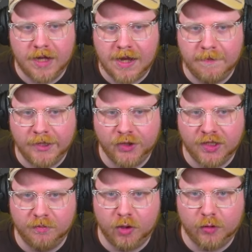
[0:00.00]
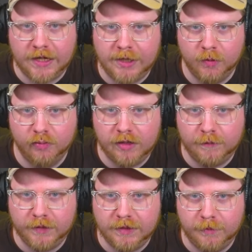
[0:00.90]
I mentioned Volcano
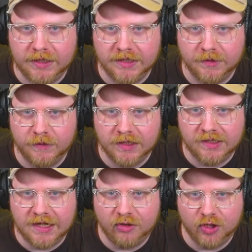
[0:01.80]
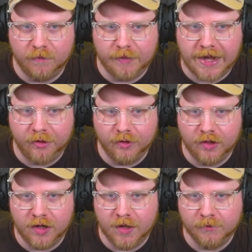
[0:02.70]
briefly because of the set jump
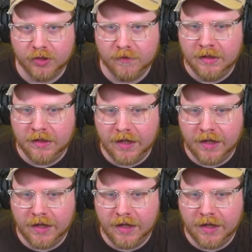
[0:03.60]
pattern option.